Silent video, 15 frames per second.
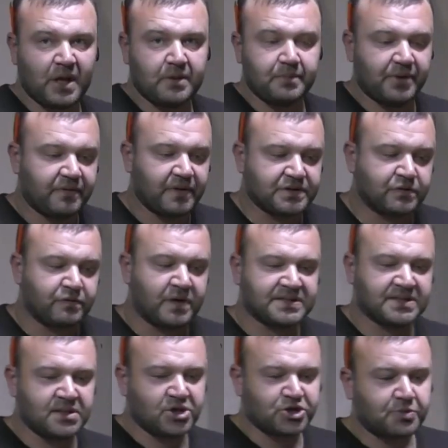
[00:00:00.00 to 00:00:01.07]
you on our
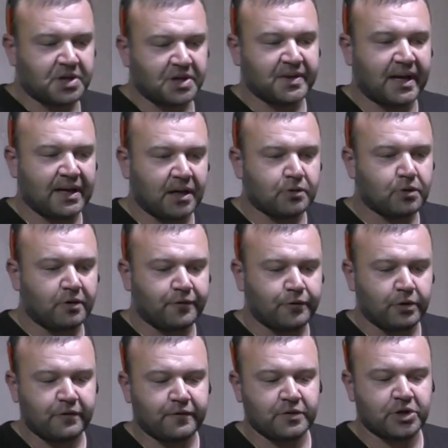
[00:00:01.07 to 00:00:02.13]
channel, Adolf, Yurev
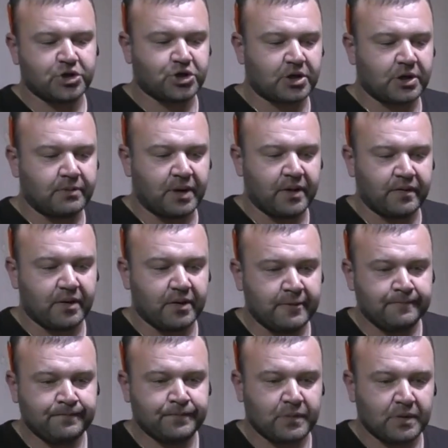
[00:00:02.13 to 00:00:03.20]
and our team. So
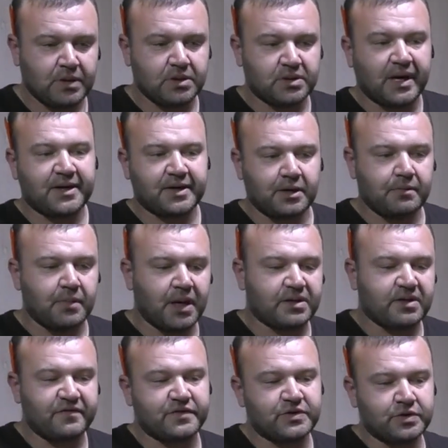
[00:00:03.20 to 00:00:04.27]
guys, so to say,
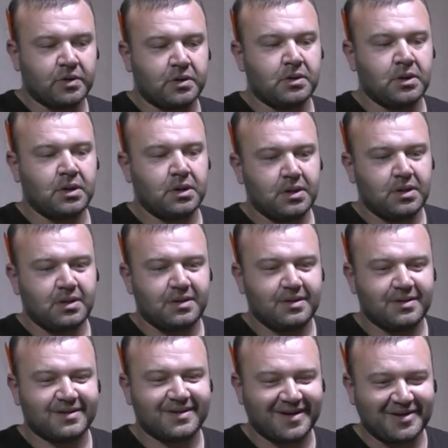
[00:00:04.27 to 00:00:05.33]
that is all.
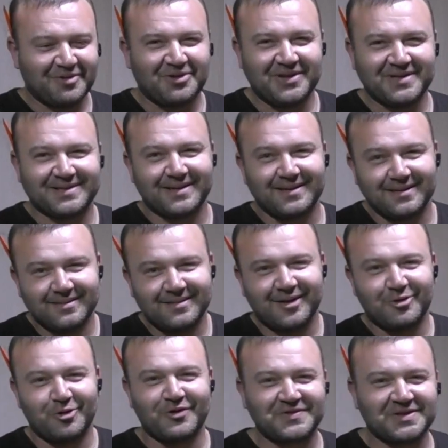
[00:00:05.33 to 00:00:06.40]
Out with all
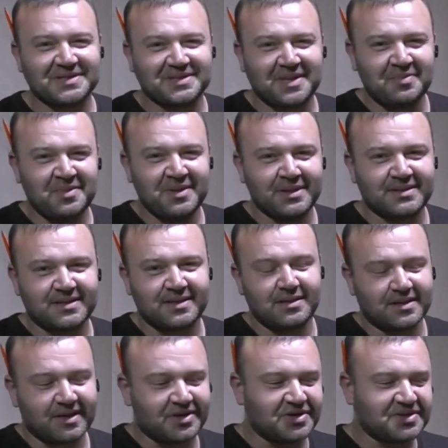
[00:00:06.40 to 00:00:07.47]
chisels, no
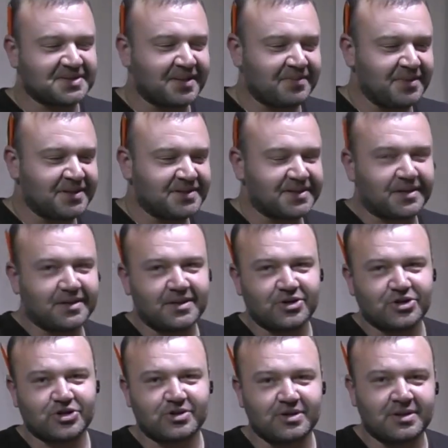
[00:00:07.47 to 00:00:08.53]
chisels, Kirschons,
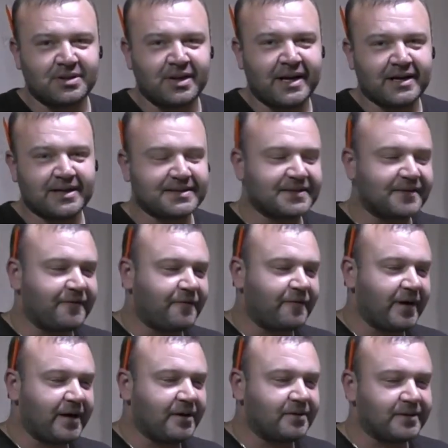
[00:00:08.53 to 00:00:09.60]
Narxes, Faili,
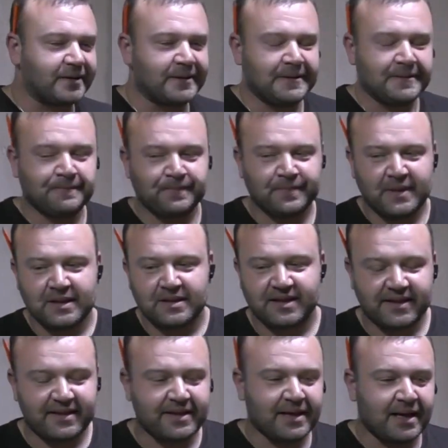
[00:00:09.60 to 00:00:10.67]
Tetyanki and
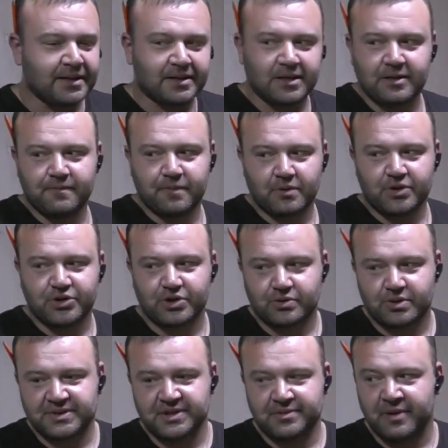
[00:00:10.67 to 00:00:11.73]
so on. We do
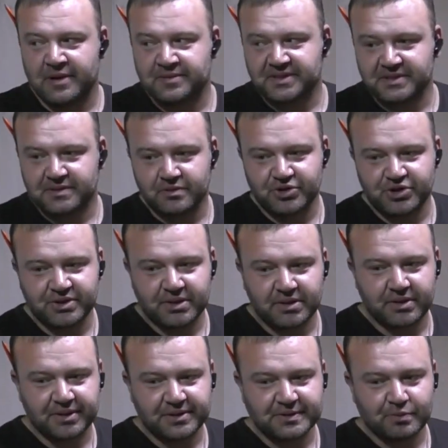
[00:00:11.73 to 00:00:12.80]
carving only.
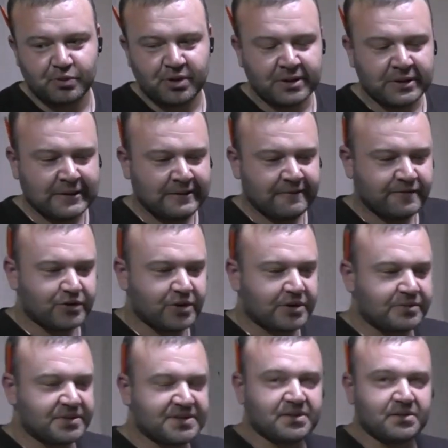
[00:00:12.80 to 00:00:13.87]
All this we've done
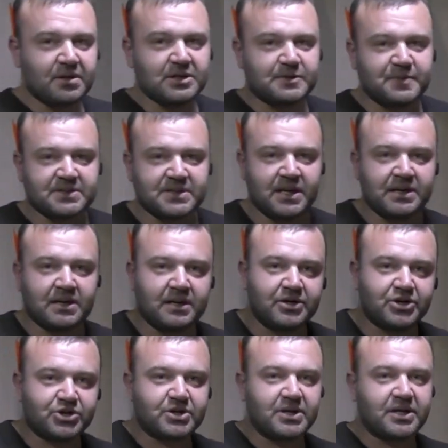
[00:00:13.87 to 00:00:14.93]
specially to draw a
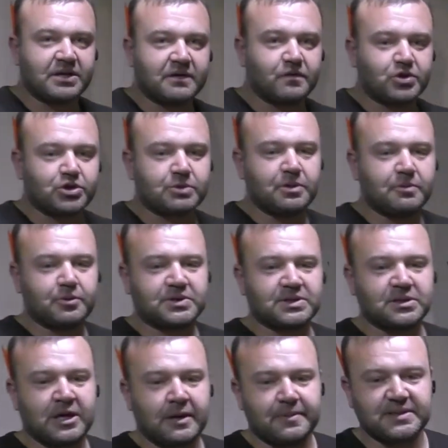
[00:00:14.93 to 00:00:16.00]
parallel. Not
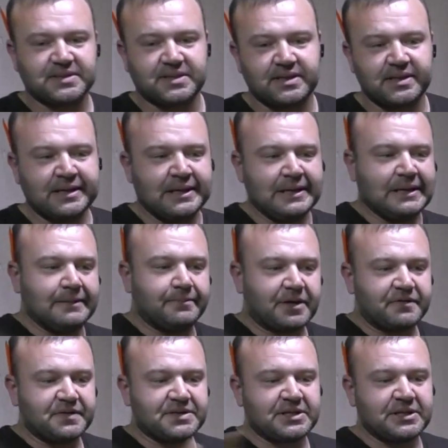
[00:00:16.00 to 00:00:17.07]
because someone is
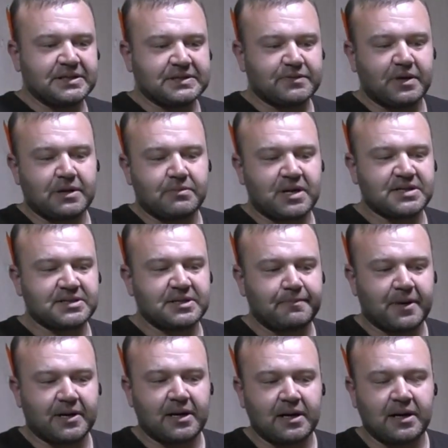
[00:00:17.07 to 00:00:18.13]
better and someone is
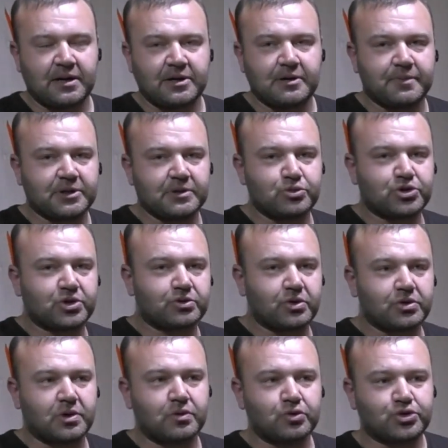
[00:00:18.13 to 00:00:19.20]
worser, we
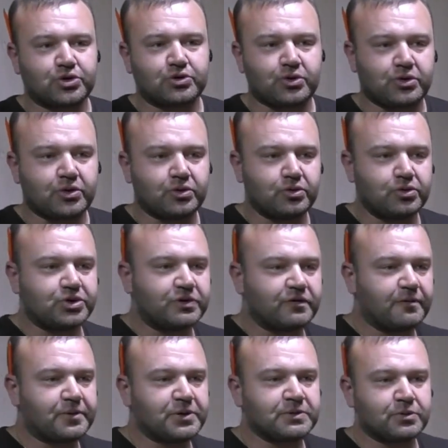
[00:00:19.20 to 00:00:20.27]
showed the
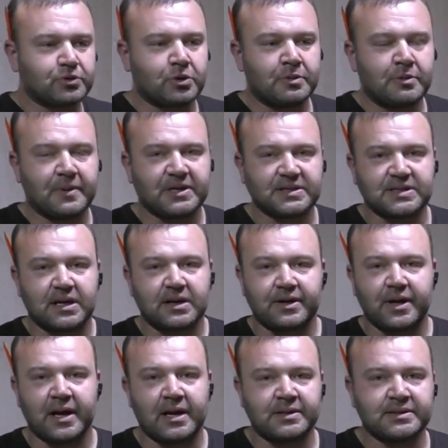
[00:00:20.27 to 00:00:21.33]
reality, what is
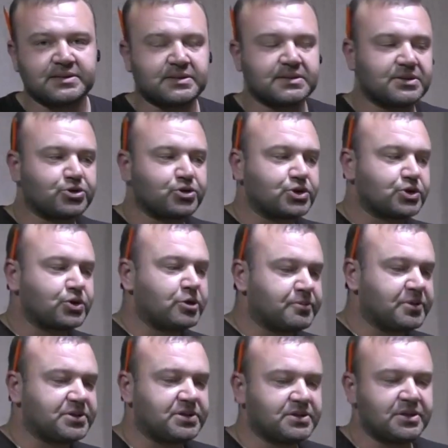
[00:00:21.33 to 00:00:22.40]
worth paying and what is
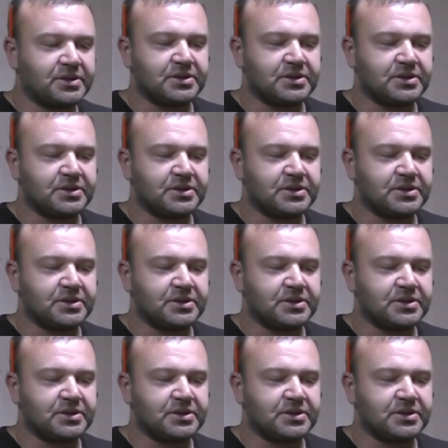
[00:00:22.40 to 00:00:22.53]
not.